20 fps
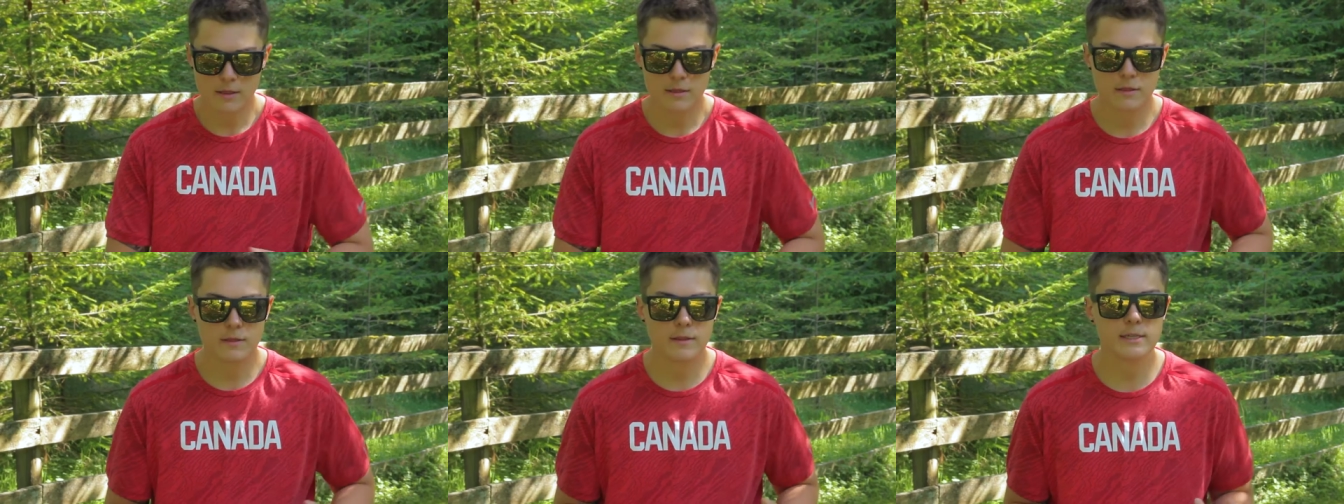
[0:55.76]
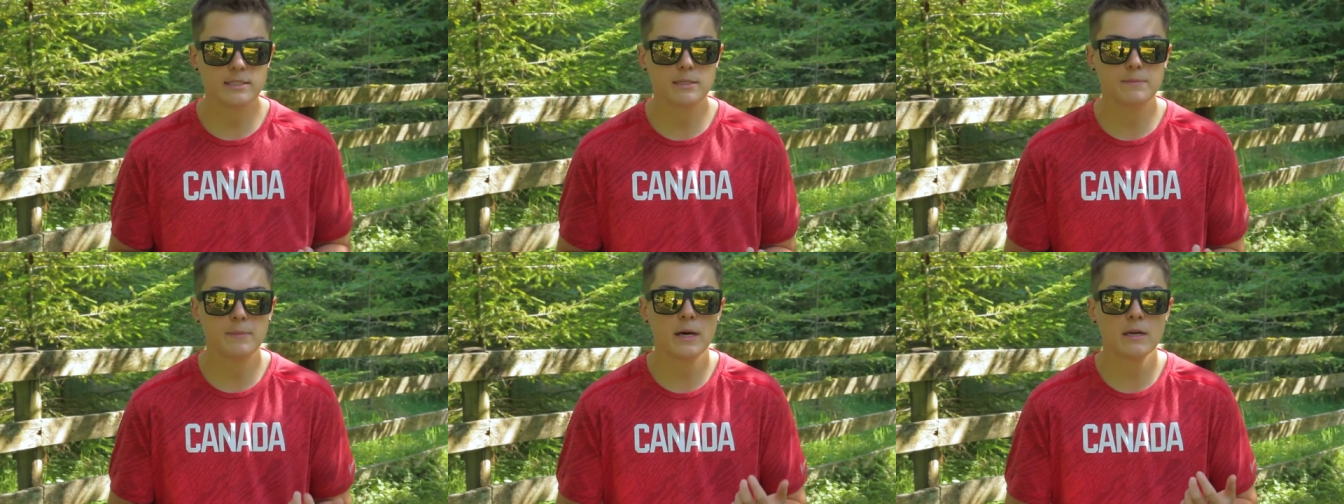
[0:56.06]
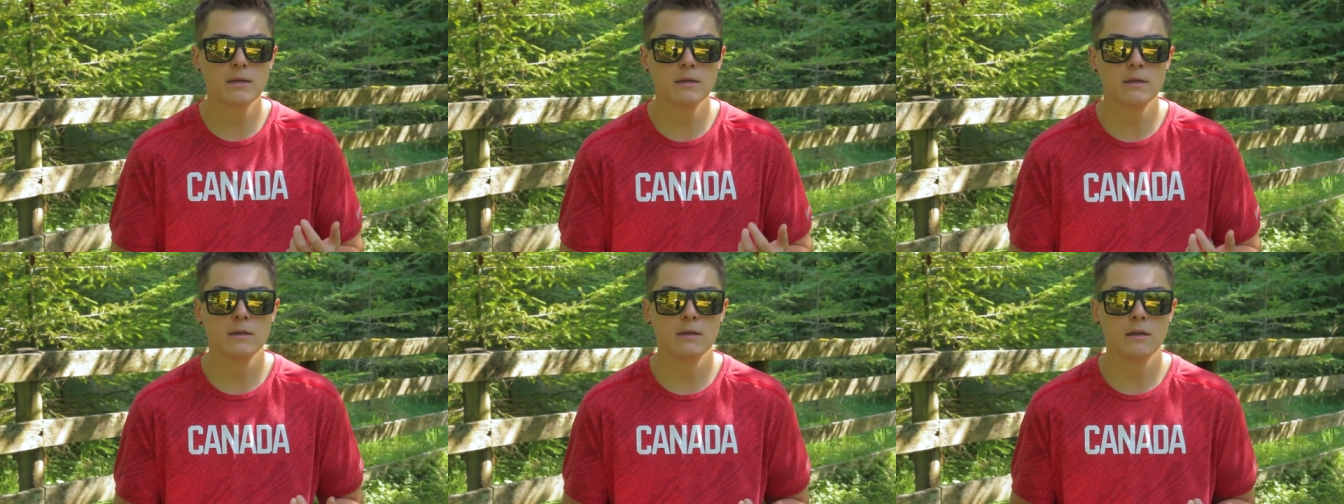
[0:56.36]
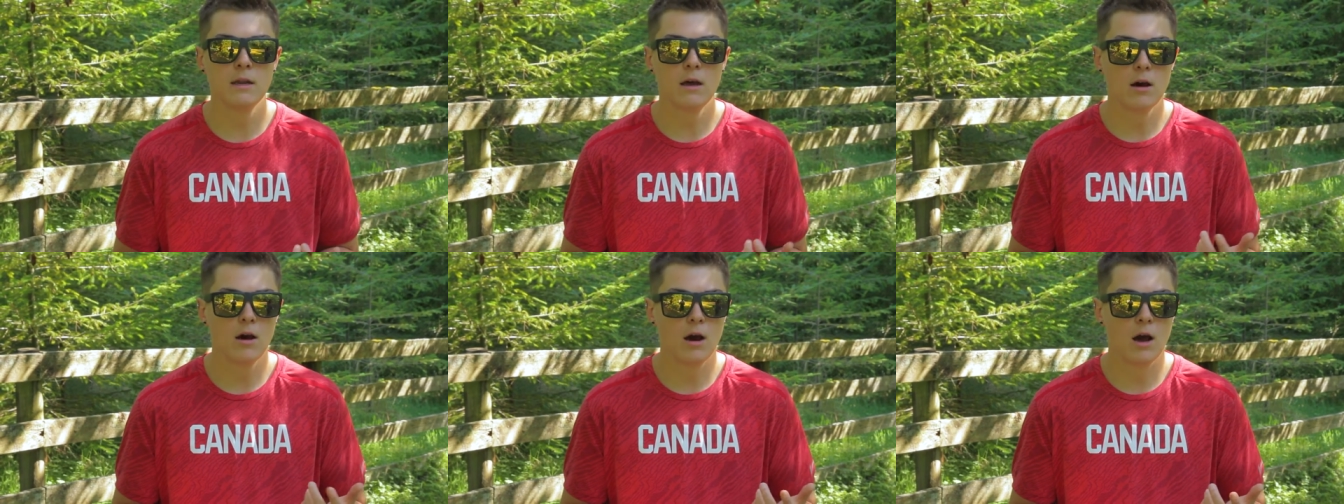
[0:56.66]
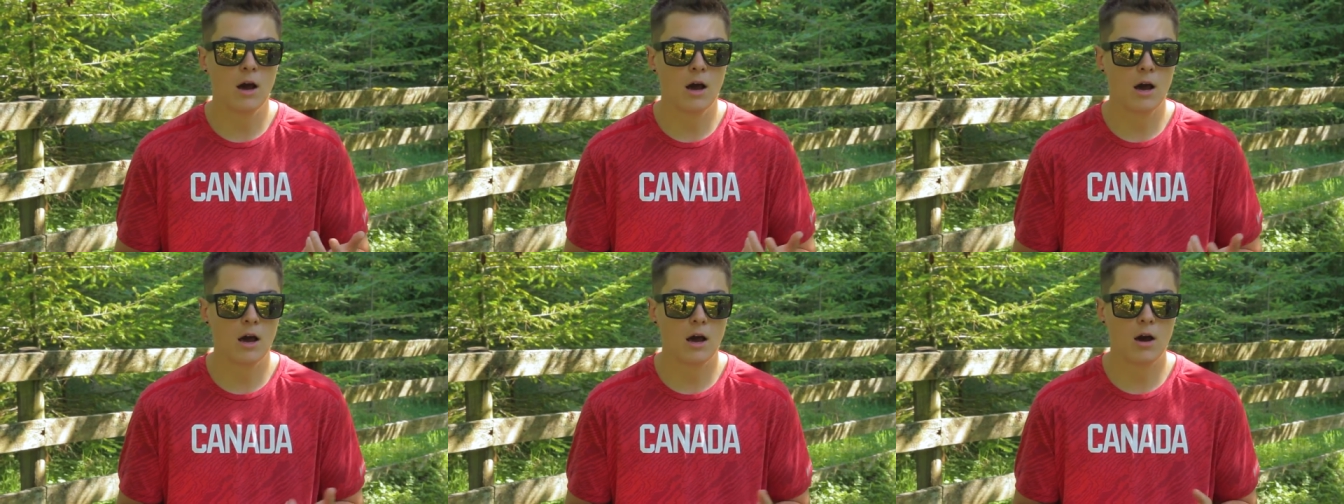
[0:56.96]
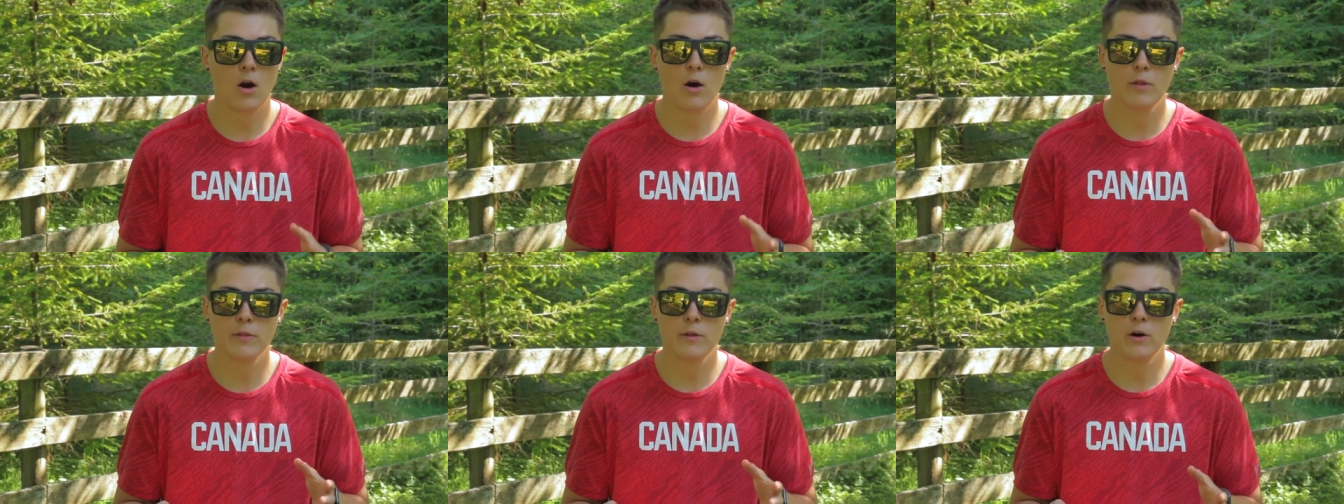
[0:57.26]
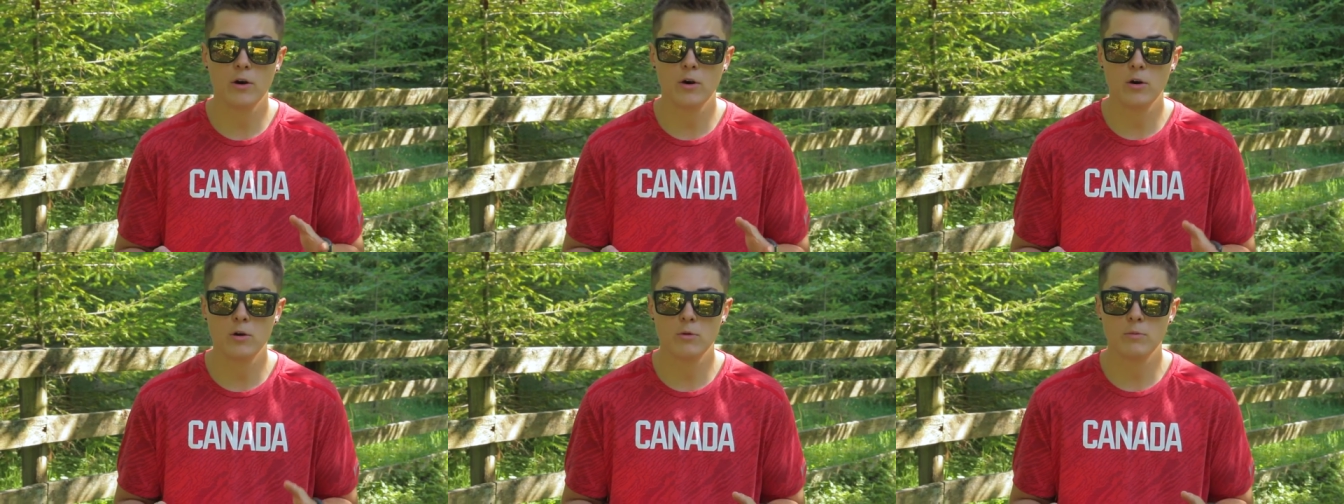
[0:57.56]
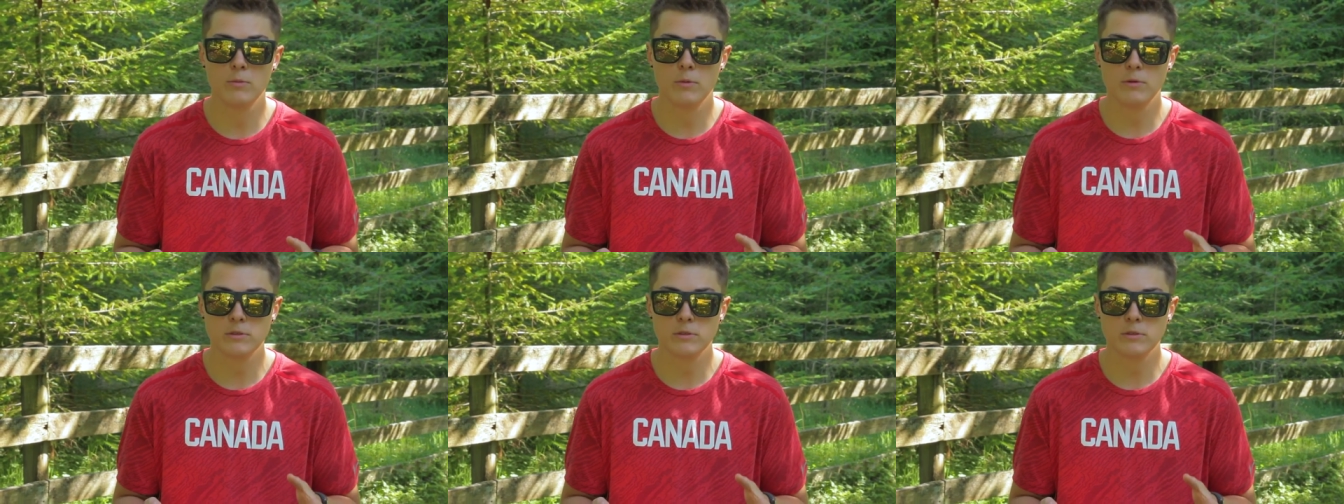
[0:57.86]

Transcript: There's a button uh, on the home